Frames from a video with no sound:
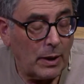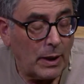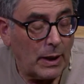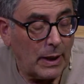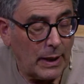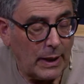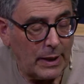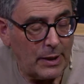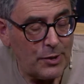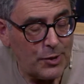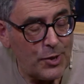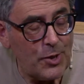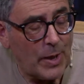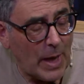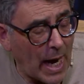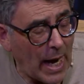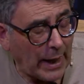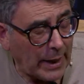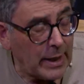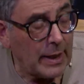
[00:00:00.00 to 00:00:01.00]
is
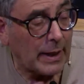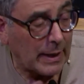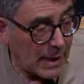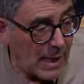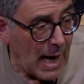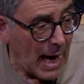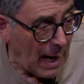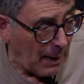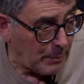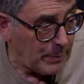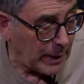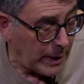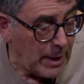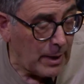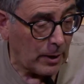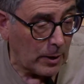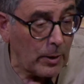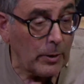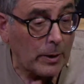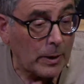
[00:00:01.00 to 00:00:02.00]
not a cop
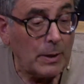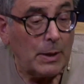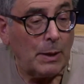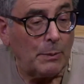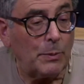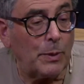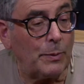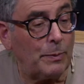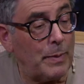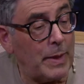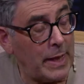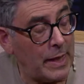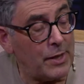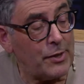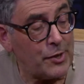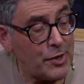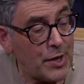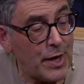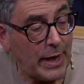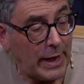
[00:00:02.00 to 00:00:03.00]
killer. Mumia
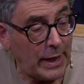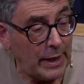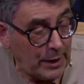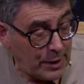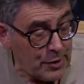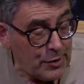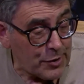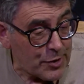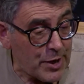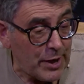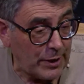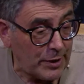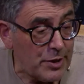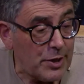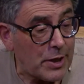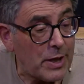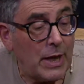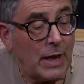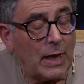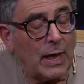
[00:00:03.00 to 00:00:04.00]
is innocent.
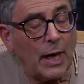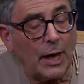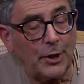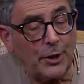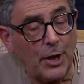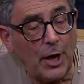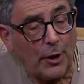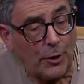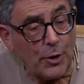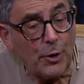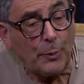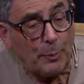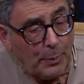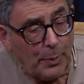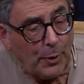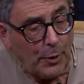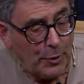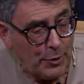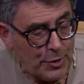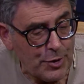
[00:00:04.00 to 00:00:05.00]
Another
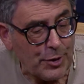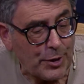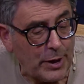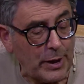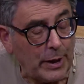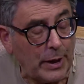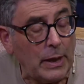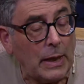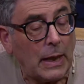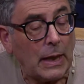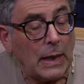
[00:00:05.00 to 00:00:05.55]
person